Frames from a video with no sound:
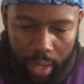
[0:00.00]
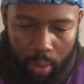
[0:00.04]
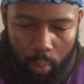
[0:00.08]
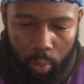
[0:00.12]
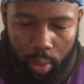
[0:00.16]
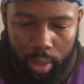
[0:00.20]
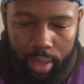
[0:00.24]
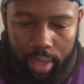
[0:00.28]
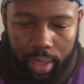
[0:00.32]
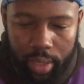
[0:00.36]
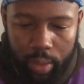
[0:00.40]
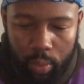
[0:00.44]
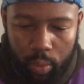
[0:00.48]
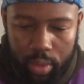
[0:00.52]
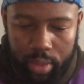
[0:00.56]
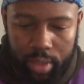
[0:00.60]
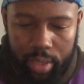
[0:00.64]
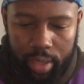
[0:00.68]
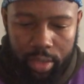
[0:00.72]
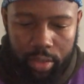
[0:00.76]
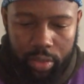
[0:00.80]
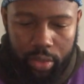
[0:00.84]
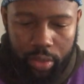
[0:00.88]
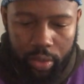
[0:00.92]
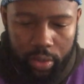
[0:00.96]
And when he was
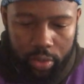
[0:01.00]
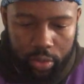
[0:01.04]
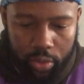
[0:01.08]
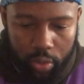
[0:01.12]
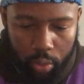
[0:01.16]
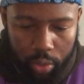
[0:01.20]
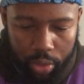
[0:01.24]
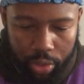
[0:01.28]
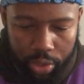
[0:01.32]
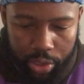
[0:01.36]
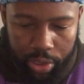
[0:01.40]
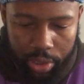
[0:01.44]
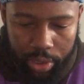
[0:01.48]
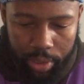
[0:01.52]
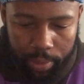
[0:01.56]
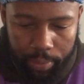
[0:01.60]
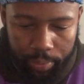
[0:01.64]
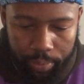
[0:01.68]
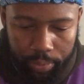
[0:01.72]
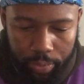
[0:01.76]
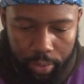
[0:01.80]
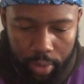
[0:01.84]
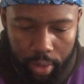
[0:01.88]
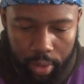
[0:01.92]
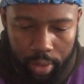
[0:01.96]
entered into a
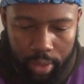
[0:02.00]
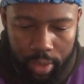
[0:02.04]
ship,